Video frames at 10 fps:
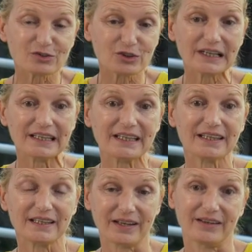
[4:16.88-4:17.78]

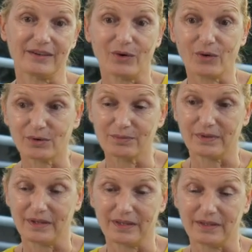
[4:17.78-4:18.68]
actually, uh, oh,
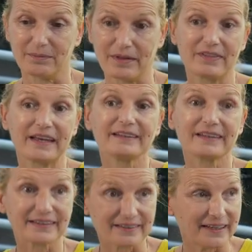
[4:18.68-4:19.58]
uh, the,
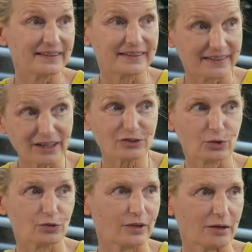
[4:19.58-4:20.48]
indi the,
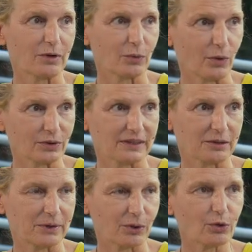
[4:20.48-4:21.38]
indication of thermal
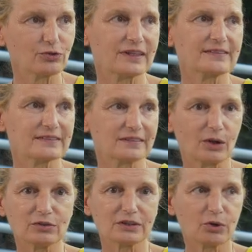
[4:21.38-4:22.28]
water, because this is
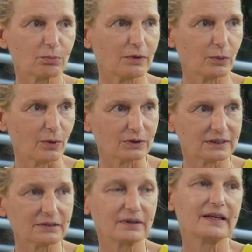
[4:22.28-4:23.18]
not a normal water,